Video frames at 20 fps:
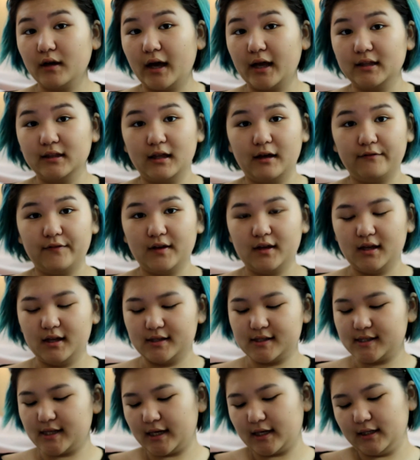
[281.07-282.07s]
I love it.
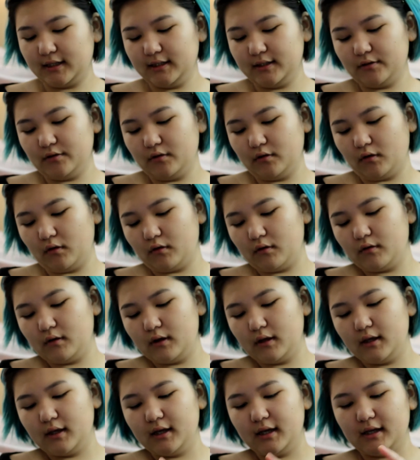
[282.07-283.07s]
It's like a little,
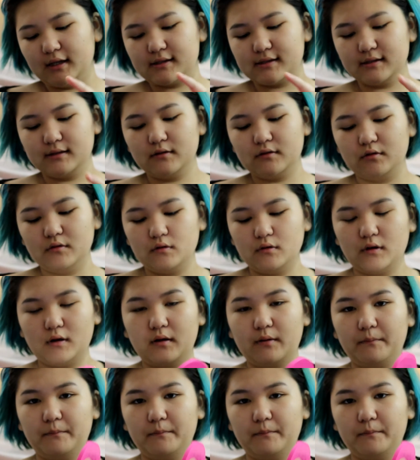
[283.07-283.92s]
it's a little,